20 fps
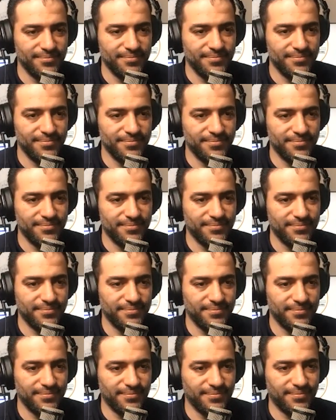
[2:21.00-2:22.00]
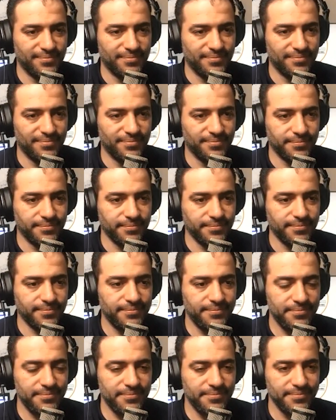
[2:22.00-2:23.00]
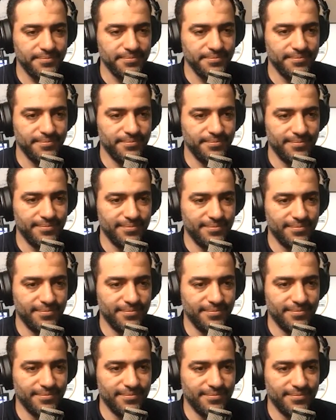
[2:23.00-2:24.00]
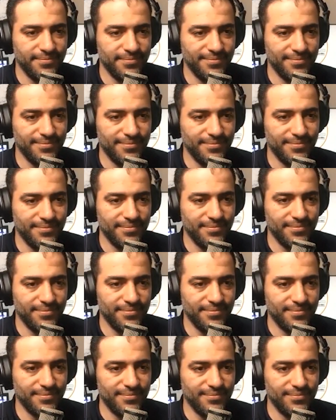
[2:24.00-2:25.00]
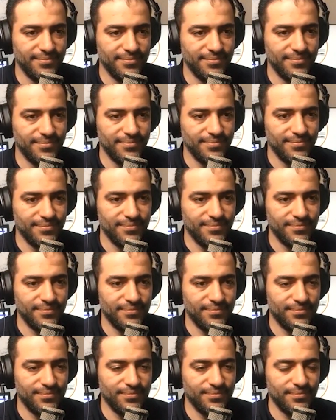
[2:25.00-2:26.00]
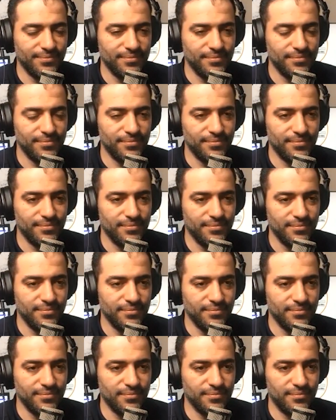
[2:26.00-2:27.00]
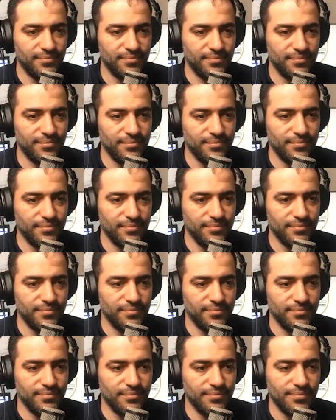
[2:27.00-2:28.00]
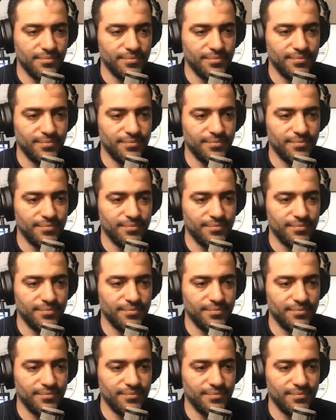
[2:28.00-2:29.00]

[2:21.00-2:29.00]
This person isn't speaking.